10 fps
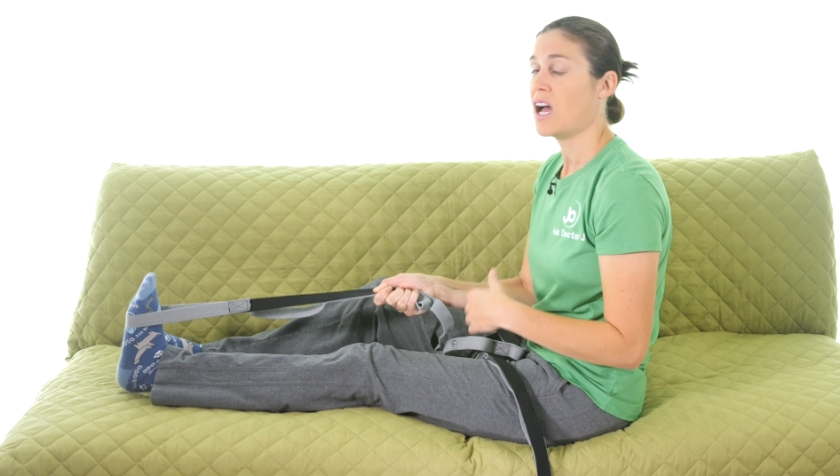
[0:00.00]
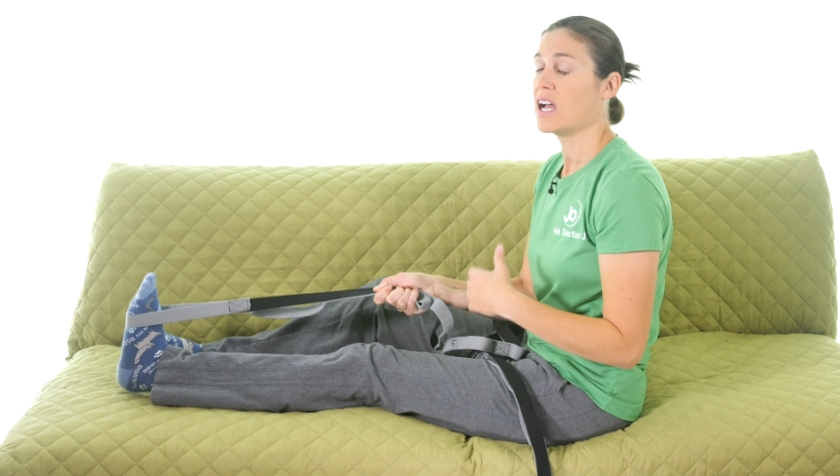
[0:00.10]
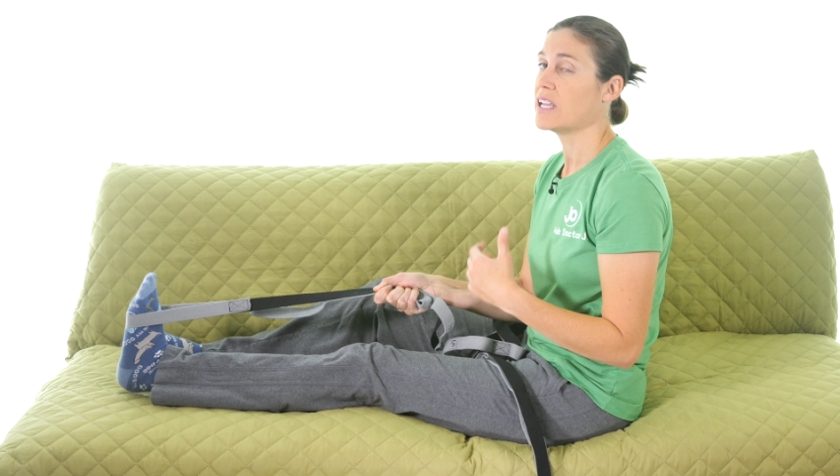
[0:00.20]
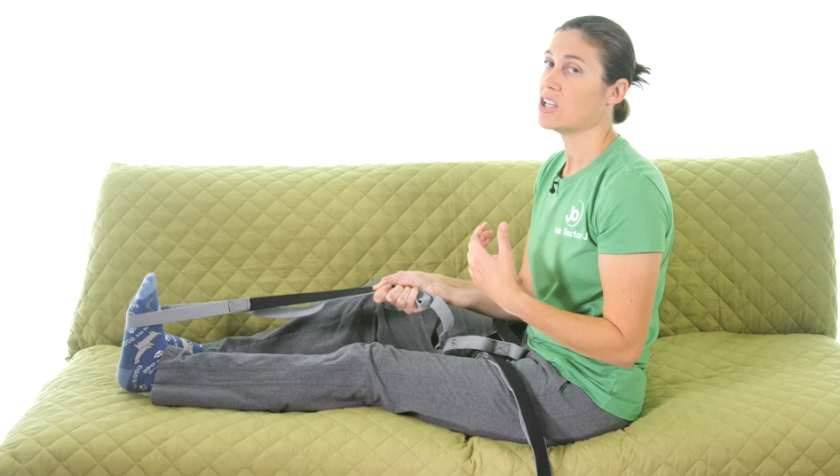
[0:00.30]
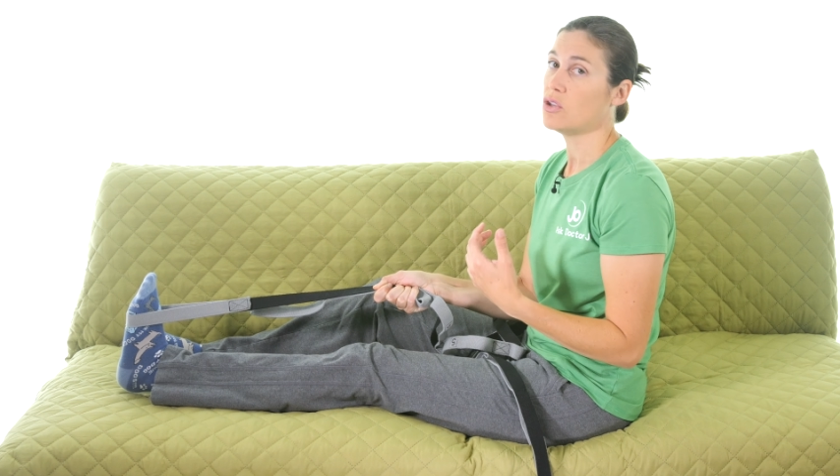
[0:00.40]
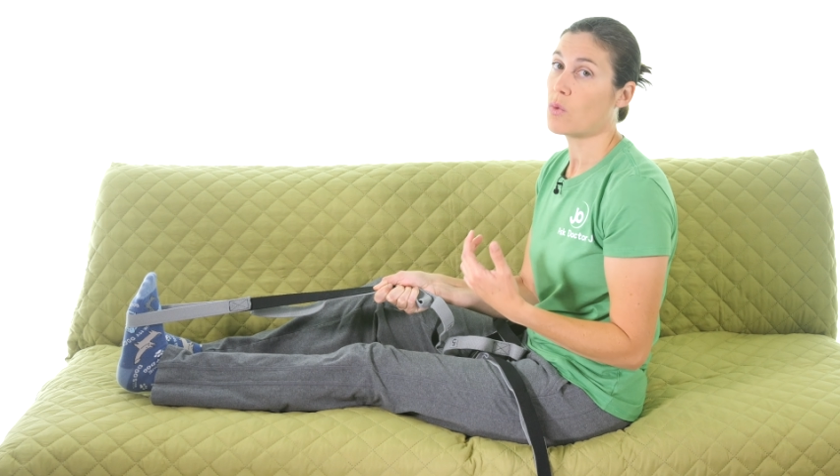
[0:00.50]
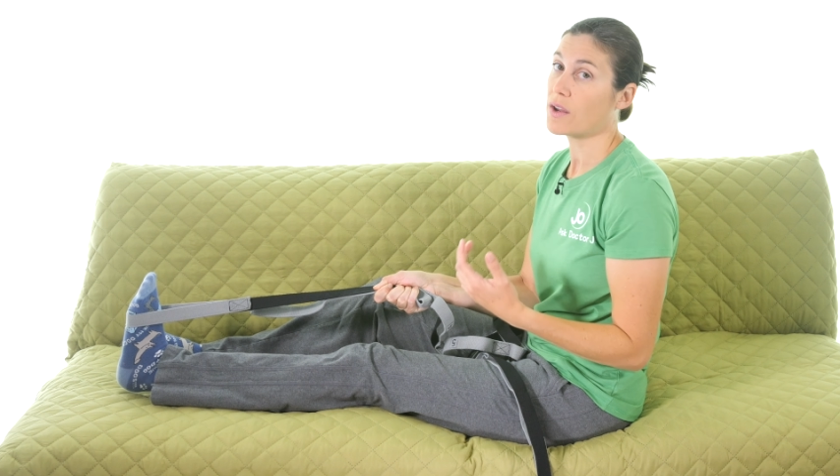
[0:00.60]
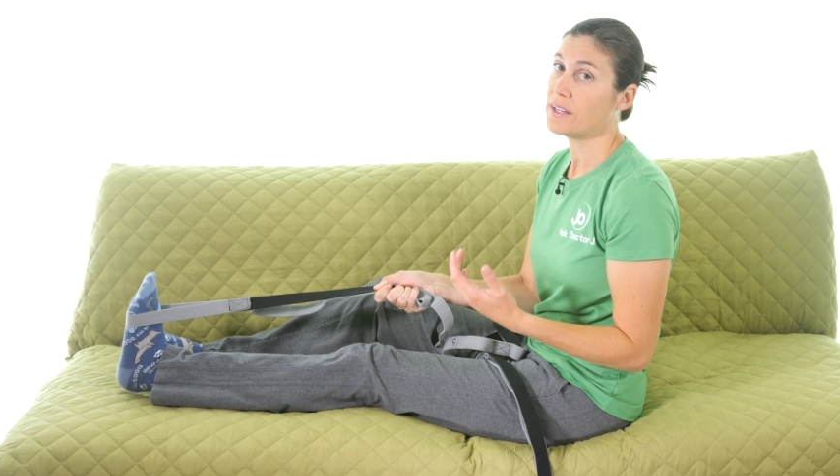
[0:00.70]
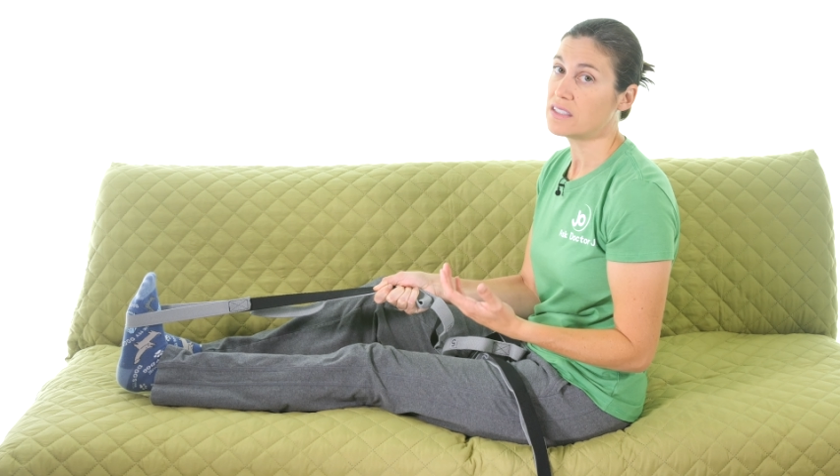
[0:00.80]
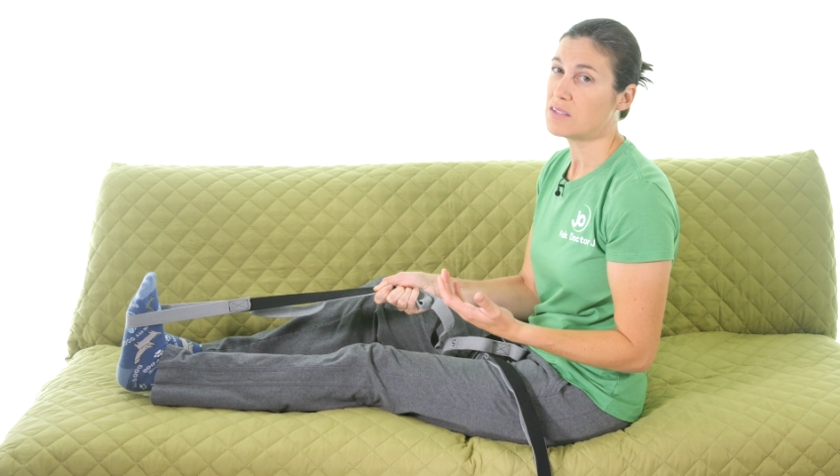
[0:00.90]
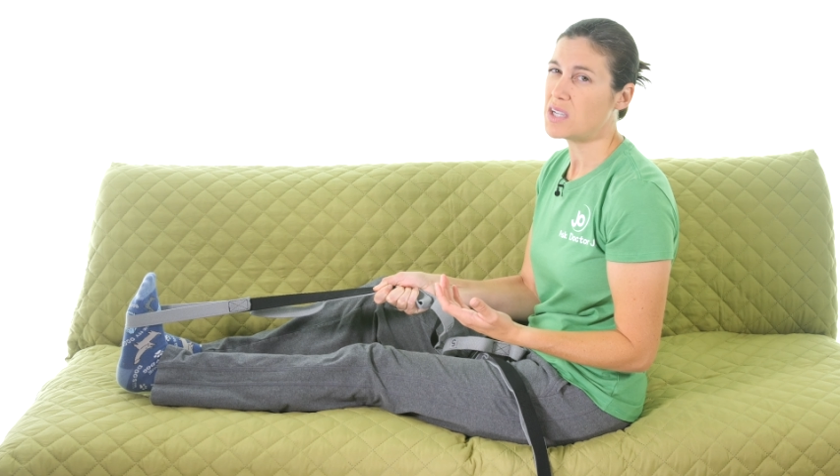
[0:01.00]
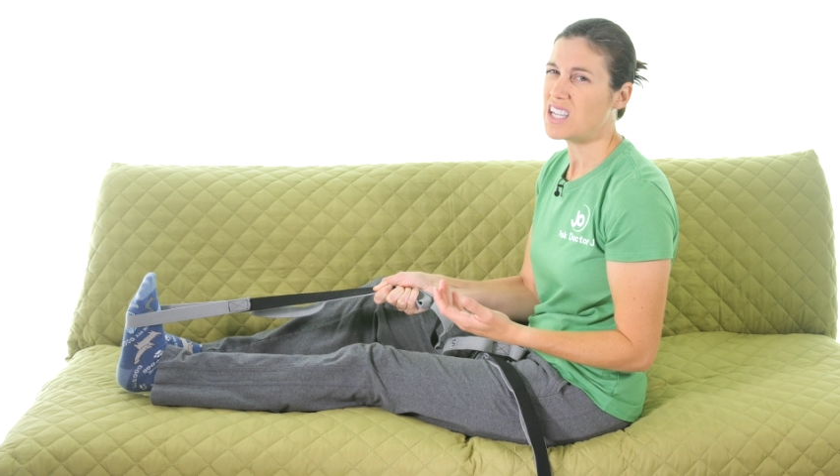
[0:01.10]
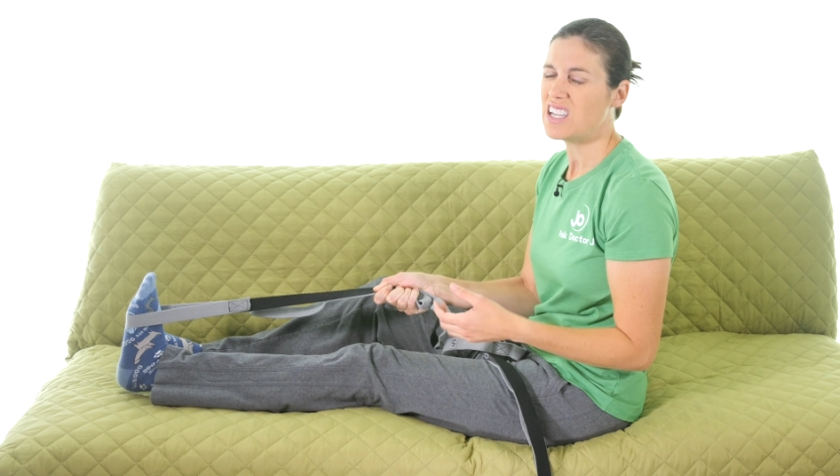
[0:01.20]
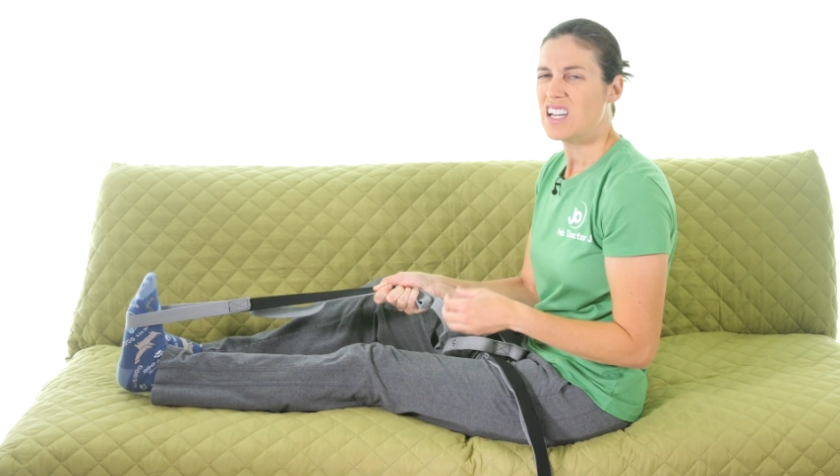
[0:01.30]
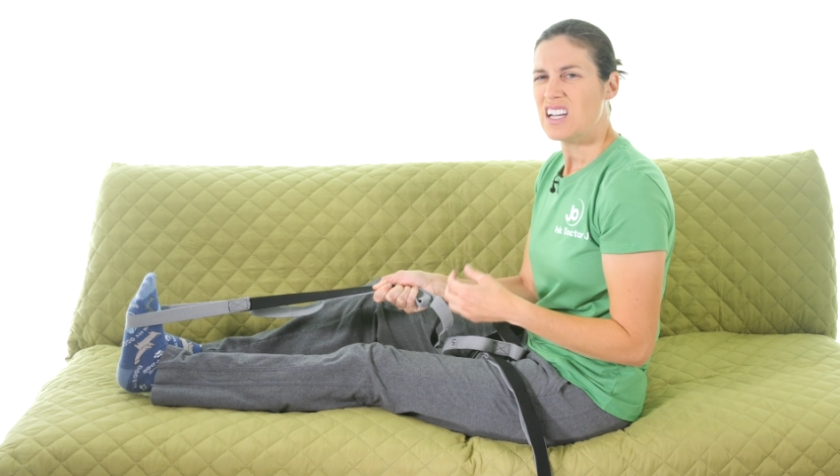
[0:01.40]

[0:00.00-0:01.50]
Again, you want it to be